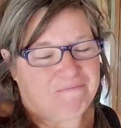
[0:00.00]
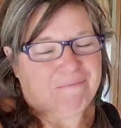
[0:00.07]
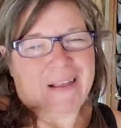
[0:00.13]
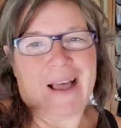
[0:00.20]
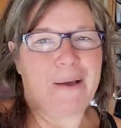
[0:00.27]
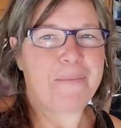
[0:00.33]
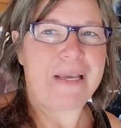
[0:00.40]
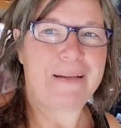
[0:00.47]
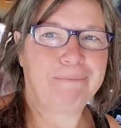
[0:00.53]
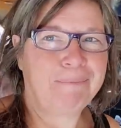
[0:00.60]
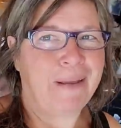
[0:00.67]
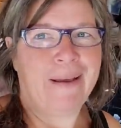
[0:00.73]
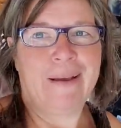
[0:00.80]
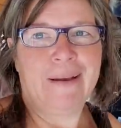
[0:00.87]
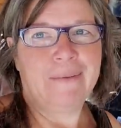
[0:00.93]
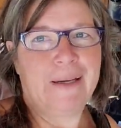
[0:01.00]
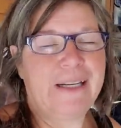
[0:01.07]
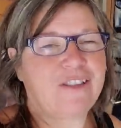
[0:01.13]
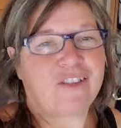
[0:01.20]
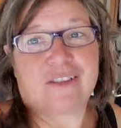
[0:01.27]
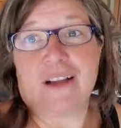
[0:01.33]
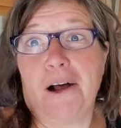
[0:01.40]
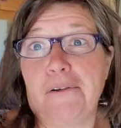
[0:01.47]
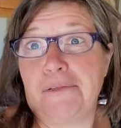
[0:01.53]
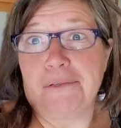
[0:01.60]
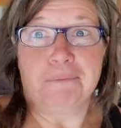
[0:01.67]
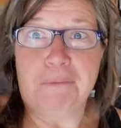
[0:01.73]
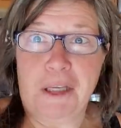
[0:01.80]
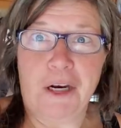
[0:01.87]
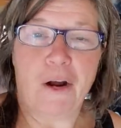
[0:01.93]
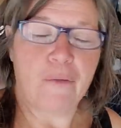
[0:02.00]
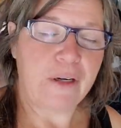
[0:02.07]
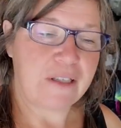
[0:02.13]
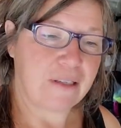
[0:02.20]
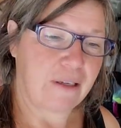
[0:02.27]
I mean, it's stuff, you know, it's,